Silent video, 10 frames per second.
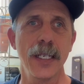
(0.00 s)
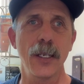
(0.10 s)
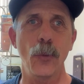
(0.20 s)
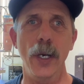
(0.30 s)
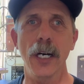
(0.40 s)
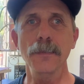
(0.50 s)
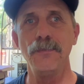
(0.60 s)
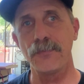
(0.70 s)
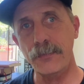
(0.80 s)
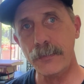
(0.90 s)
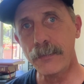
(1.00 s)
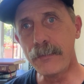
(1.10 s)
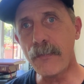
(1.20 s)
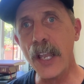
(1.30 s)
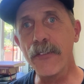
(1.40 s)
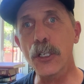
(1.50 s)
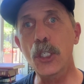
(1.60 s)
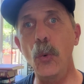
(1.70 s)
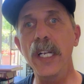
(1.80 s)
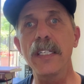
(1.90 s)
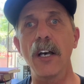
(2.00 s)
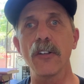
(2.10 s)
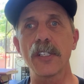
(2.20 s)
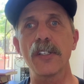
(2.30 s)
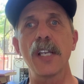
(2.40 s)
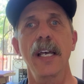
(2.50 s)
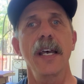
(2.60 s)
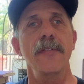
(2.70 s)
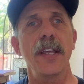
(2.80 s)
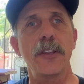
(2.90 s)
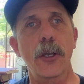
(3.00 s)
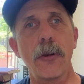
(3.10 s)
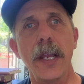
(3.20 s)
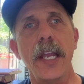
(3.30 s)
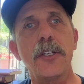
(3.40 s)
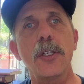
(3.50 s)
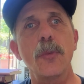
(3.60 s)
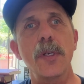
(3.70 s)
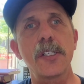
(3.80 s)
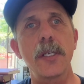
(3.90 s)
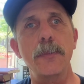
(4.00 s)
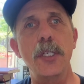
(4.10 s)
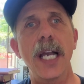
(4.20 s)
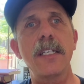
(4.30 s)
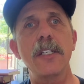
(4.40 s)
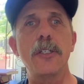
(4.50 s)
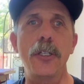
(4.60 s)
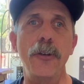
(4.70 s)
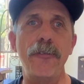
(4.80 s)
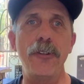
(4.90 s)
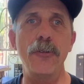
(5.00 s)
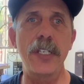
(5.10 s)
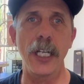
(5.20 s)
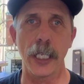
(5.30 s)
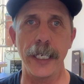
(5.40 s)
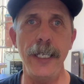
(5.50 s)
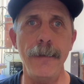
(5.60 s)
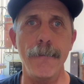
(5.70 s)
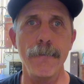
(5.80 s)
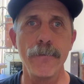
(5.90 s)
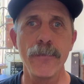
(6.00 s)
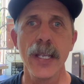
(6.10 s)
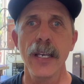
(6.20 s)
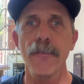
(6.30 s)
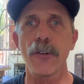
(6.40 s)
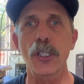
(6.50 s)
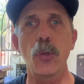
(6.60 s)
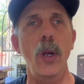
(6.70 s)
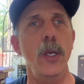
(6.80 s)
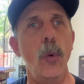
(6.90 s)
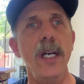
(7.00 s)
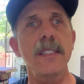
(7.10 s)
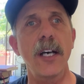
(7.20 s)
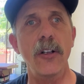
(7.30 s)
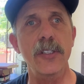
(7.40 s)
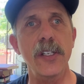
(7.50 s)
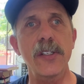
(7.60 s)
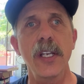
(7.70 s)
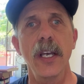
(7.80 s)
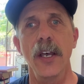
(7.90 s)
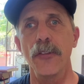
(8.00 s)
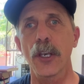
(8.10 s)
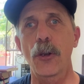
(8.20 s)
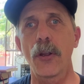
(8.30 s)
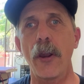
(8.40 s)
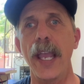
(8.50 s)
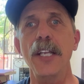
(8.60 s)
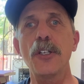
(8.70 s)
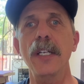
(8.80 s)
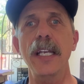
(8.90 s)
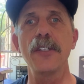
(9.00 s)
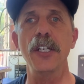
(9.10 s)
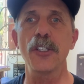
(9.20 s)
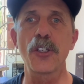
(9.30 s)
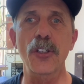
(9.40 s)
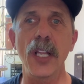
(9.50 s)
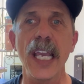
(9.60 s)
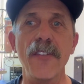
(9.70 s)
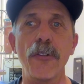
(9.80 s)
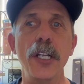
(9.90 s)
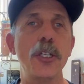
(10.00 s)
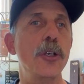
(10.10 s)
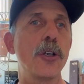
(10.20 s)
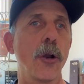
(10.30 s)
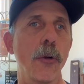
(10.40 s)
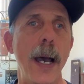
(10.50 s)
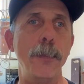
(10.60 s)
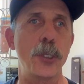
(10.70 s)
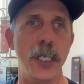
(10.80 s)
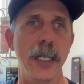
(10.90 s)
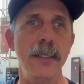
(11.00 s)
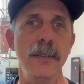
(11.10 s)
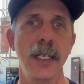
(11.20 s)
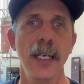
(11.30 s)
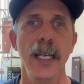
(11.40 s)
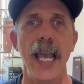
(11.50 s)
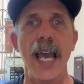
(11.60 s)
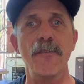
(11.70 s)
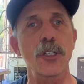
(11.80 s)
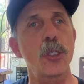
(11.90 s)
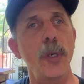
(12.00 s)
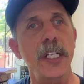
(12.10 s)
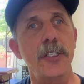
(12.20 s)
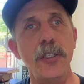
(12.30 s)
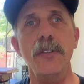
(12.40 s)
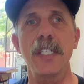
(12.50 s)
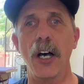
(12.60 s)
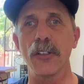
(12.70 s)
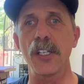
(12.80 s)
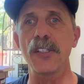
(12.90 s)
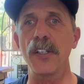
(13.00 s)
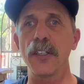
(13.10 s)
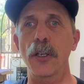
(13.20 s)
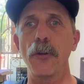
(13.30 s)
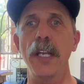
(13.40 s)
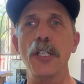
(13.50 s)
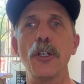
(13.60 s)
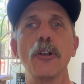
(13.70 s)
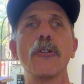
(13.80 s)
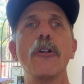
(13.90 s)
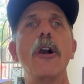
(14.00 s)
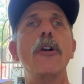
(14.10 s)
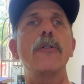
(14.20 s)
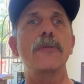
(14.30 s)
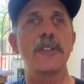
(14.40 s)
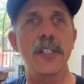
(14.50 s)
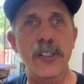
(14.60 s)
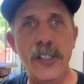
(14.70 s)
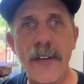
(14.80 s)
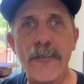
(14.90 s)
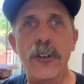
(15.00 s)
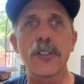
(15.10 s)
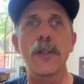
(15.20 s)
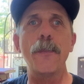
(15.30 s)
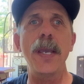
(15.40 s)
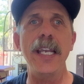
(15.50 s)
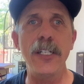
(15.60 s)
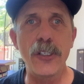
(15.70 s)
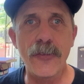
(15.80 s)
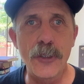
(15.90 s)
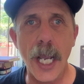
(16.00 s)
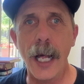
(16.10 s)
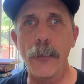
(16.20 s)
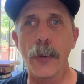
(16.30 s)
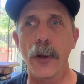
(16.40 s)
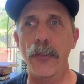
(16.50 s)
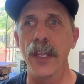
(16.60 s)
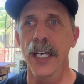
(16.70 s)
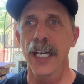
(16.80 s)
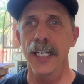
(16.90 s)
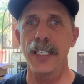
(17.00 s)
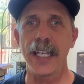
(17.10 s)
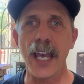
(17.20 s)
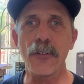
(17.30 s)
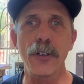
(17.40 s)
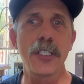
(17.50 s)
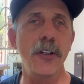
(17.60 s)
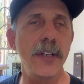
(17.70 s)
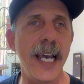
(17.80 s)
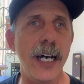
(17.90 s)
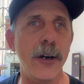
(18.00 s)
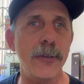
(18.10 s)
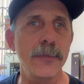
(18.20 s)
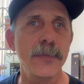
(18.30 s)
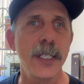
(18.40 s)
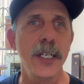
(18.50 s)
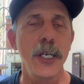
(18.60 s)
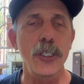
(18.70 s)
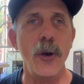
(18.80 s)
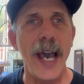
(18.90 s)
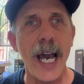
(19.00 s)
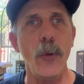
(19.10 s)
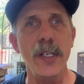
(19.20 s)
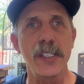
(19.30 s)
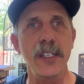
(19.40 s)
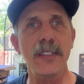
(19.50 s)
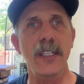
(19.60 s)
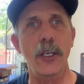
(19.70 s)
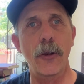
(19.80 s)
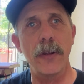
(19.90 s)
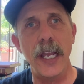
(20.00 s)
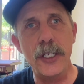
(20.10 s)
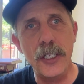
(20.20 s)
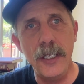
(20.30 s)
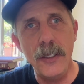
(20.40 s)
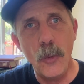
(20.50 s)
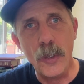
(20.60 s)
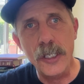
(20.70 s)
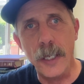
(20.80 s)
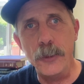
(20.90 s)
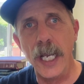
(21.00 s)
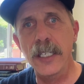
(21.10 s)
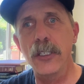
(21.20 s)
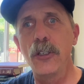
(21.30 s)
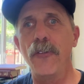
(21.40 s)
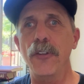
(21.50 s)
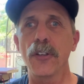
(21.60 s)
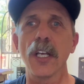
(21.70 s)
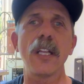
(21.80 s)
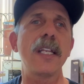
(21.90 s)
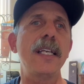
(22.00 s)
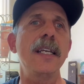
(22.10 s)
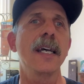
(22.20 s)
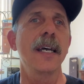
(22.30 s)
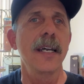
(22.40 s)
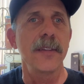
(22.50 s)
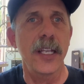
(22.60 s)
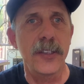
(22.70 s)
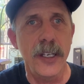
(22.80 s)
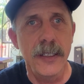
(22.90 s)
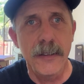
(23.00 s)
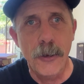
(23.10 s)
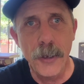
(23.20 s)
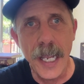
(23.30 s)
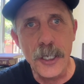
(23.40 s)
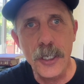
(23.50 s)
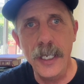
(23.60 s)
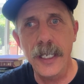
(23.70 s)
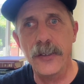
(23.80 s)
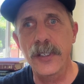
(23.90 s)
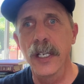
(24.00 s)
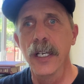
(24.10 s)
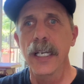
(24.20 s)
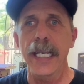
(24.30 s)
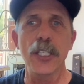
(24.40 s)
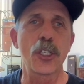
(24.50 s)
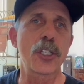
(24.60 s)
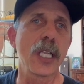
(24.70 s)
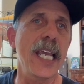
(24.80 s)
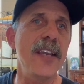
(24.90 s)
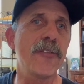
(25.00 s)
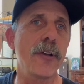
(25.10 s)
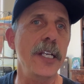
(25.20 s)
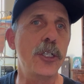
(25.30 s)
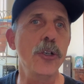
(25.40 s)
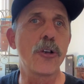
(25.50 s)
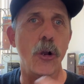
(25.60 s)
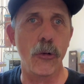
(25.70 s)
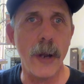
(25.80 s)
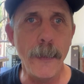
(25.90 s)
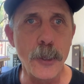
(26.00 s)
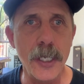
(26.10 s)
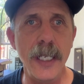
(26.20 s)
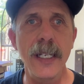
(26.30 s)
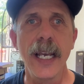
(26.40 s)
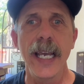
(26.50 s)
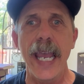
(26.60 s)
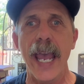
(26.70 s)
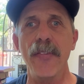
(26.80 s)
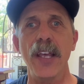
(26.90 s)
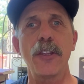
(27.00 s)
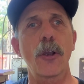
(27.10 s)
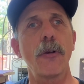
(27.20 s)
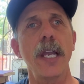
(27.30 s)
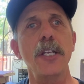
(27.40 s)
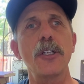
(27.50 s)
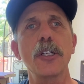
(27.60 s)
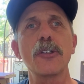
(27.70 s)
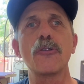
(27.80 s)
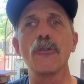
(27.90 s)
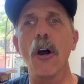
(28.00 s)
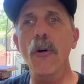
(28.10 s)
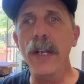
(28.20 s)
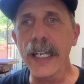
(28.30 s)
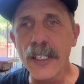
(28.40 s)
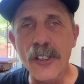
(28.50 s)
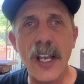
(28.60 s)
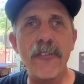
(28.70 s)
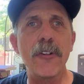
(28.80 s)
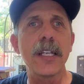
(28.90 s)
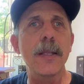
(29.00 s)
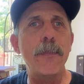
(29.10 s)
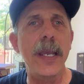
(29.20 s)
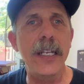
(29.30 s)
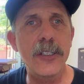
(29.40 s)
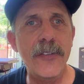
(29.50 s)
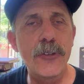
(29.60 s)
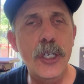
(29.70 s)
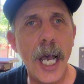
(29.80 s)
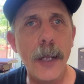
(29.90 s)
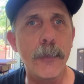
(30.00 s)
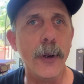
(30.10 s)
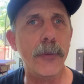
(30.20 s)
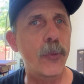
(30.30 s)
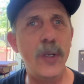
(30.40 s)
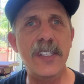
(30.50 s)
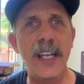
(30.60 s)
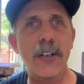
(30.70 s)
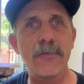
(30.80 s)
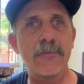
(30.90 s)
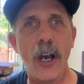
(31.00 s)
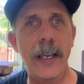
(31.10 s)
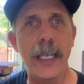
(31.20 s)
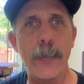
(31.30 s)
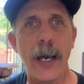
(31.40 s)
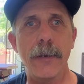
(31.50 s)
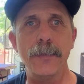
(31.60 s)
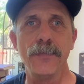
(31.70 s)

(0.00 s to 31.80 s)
Well, verse 20 tells us that the creation was subjected to futility. Verse 21 tells us the creation is in slavery to corruption. And verse 22 tells us that the creation groans and suffers the pains of childbirth together until now. So how is it that the creation was subjected to futility, that the creation is in slavery to corruption, and that the creation is groaning and suffering the pains of childbirth? What's that talking about?